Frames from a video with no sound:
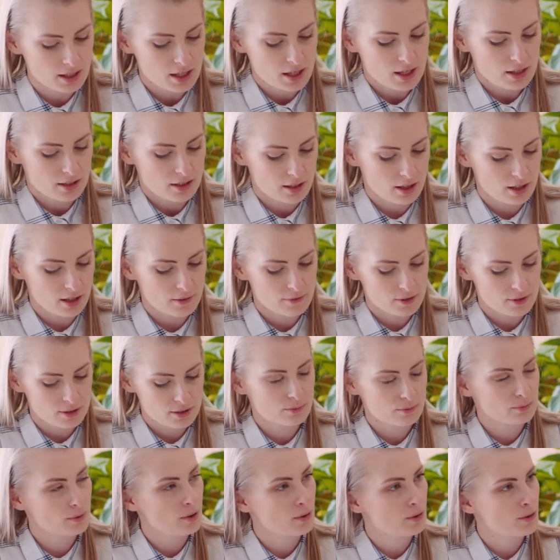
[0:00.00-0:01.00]
heart set,
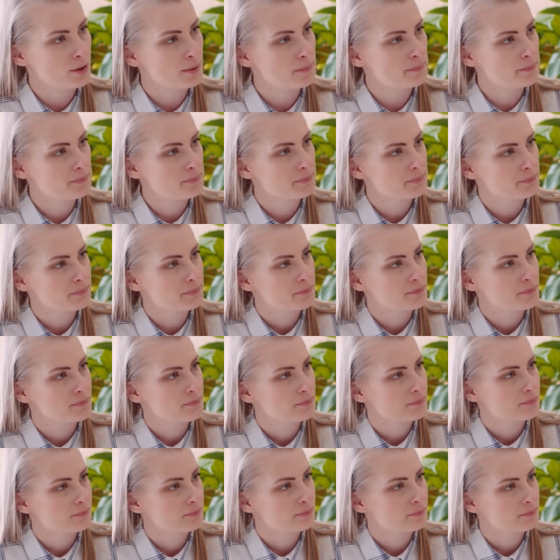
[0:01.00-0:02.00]
money
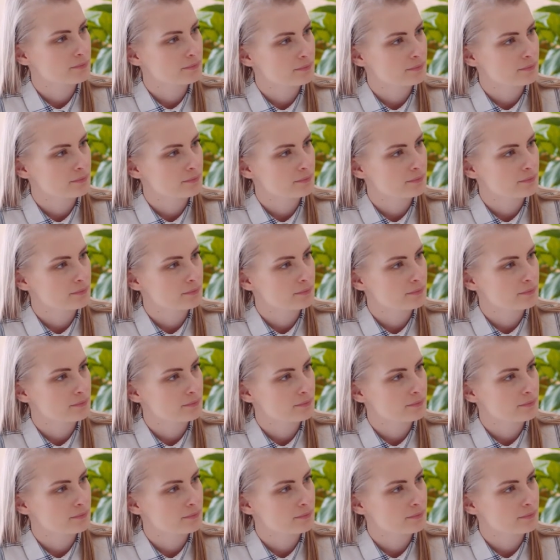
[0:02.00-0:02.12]
smarts,